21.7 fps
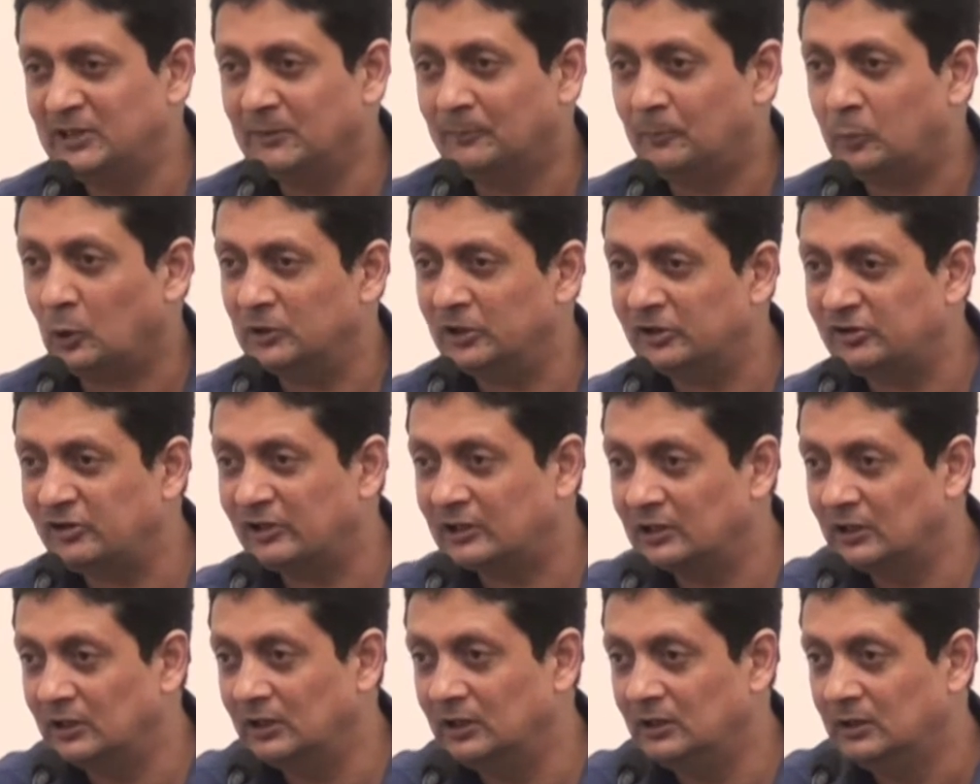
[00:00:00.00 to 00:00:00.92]
the
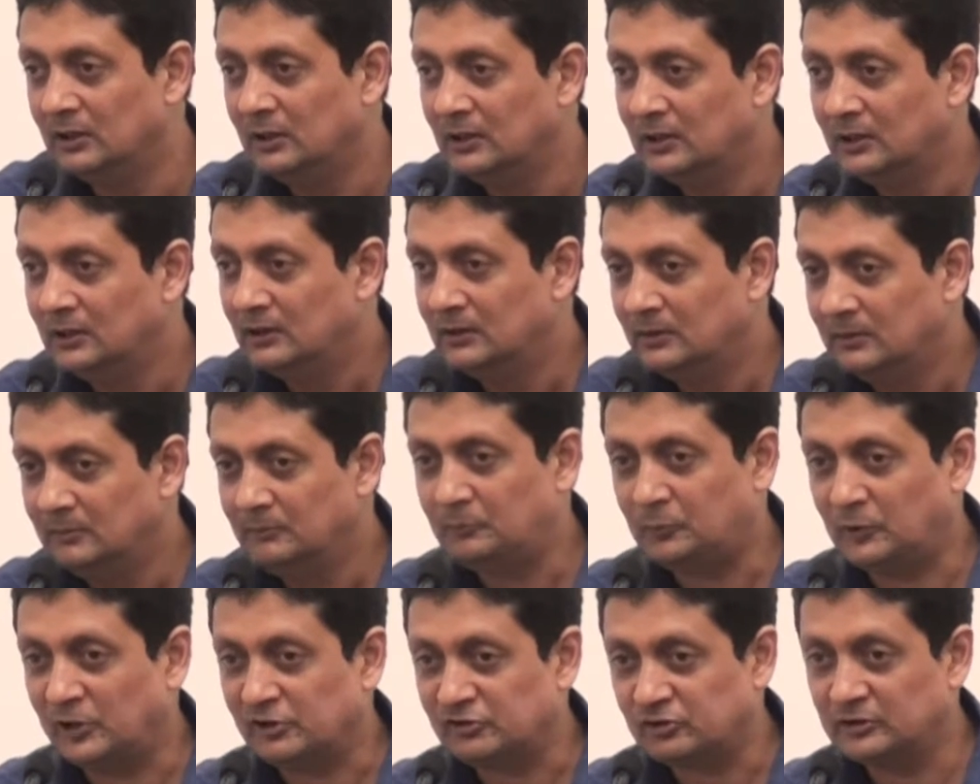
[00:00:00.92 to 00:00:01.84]
political
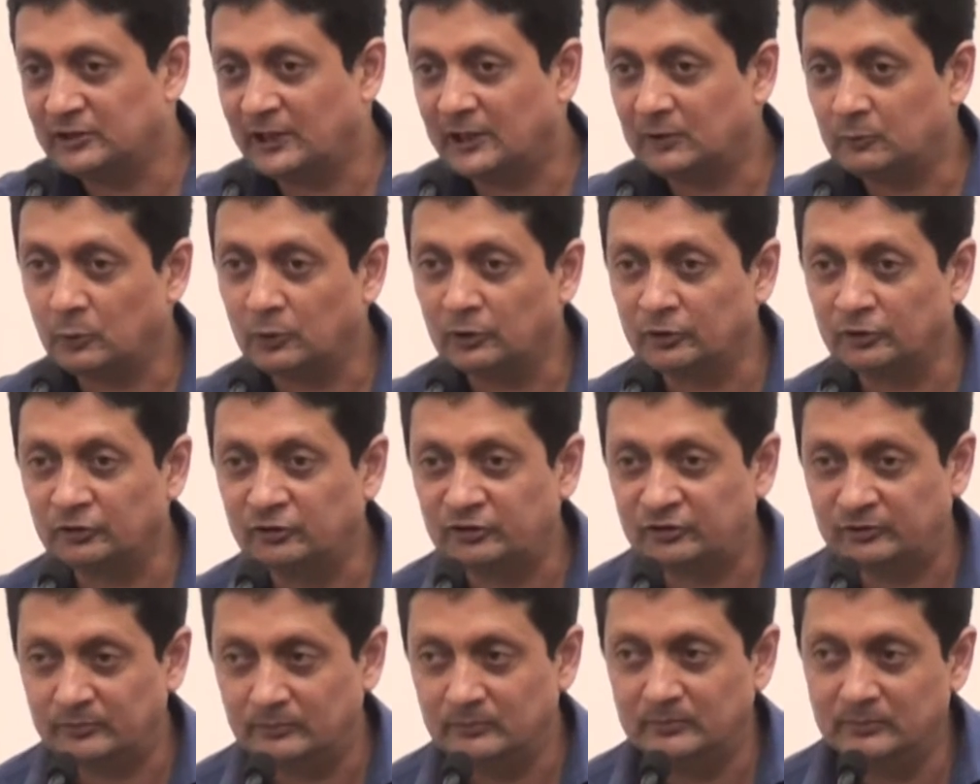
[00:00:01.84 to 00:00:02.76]
pressure that
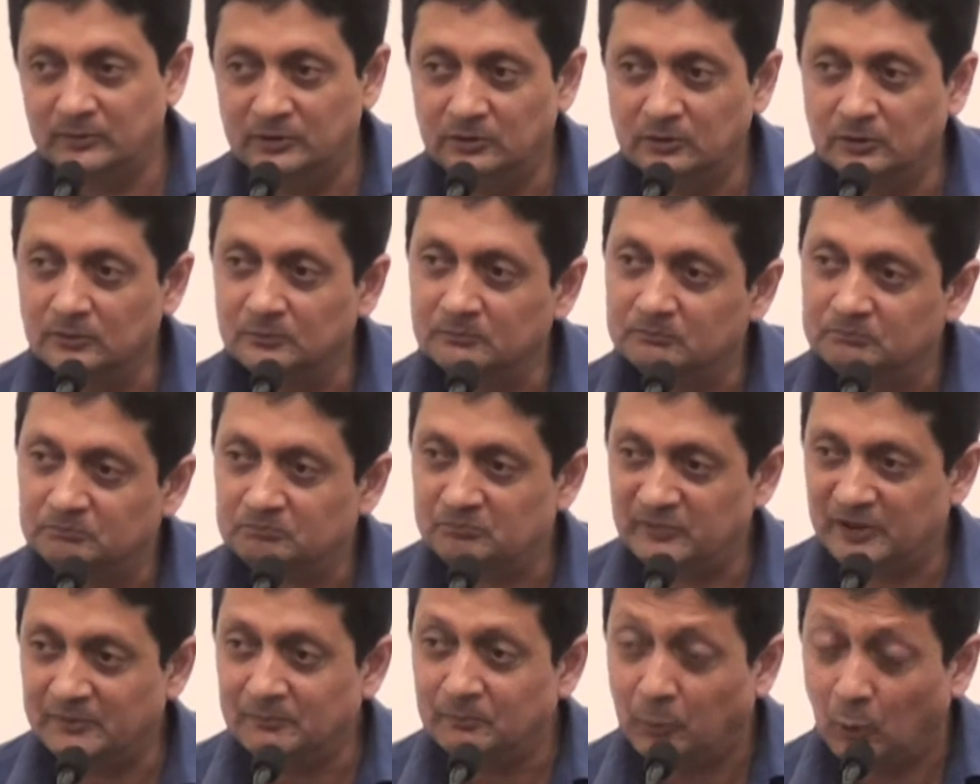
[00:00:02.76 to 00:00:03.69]
was,
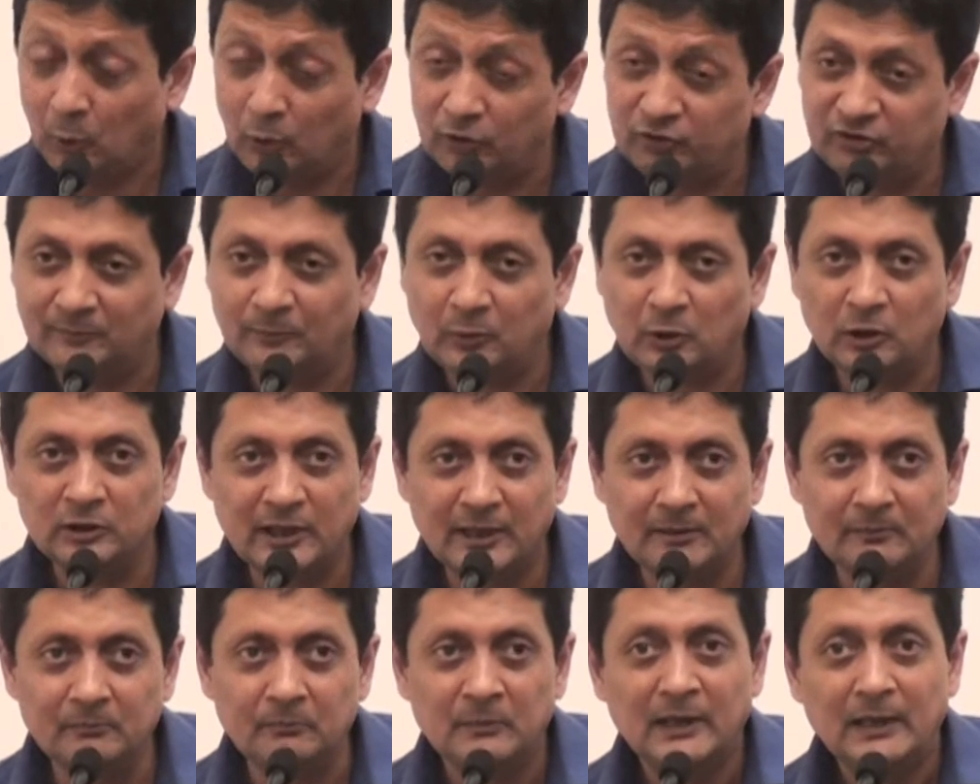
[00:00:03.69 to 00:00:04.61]
imposed upon
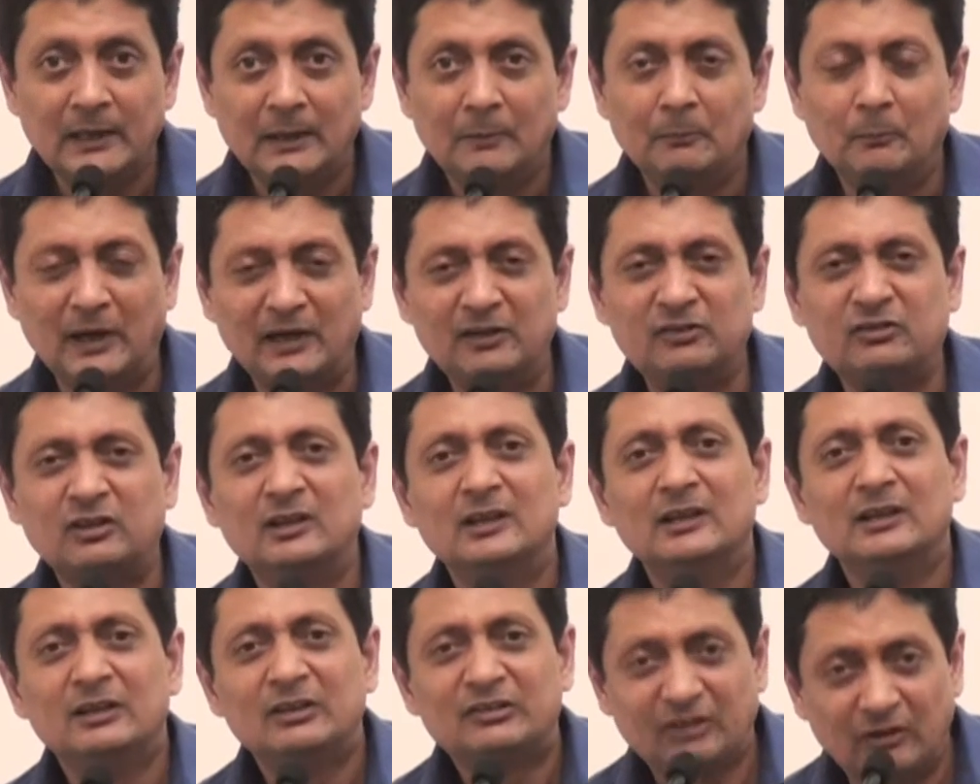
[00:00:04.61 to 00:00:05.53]
him,
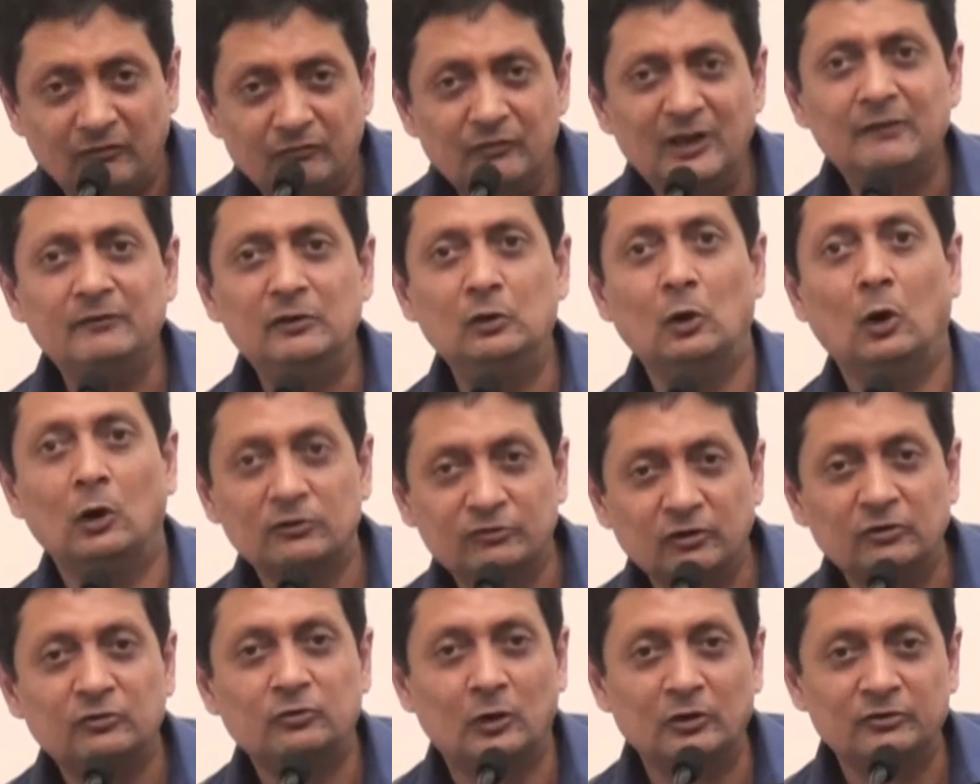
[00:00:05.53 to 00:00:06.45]
but somewhere we
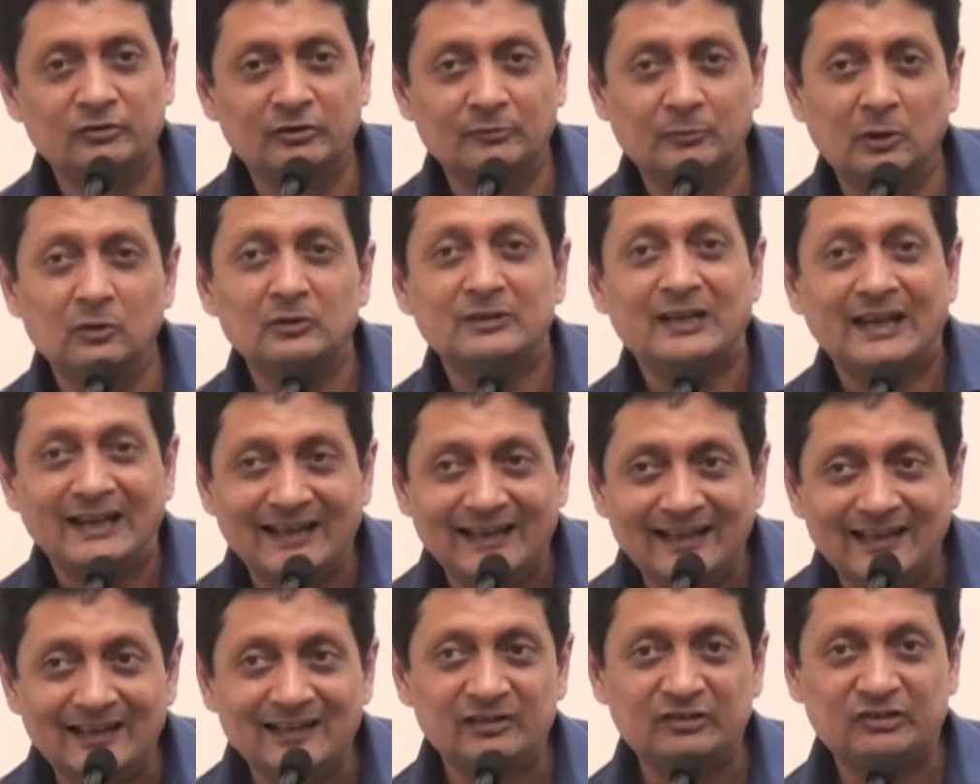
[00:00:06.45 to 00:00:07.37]
also talked
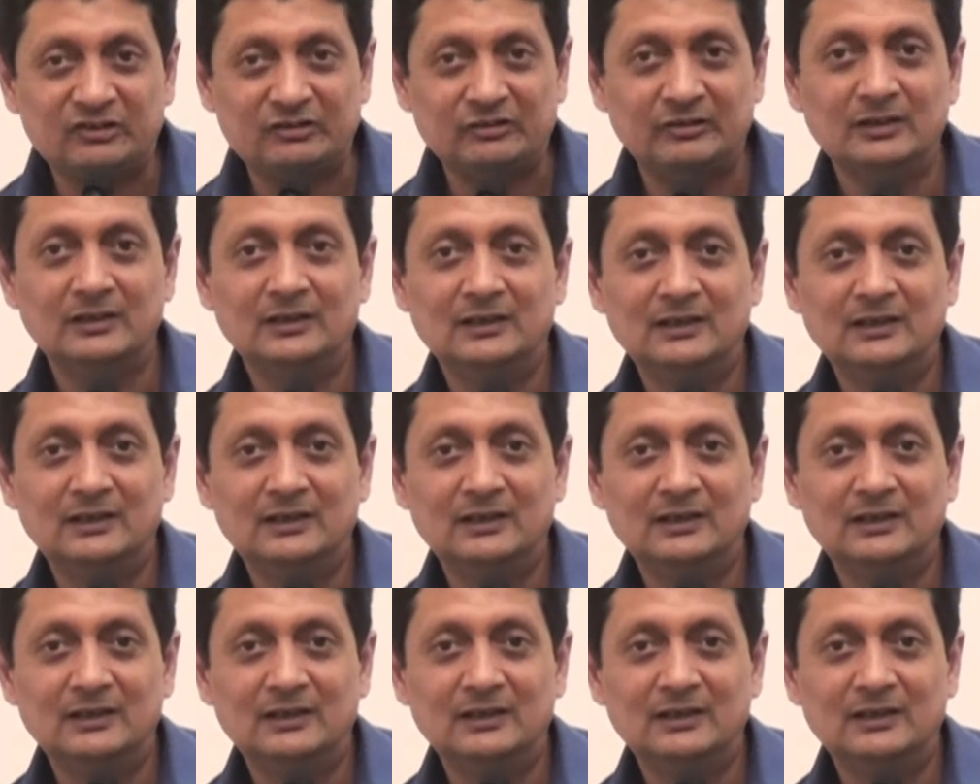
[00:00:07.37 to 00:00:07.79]
about is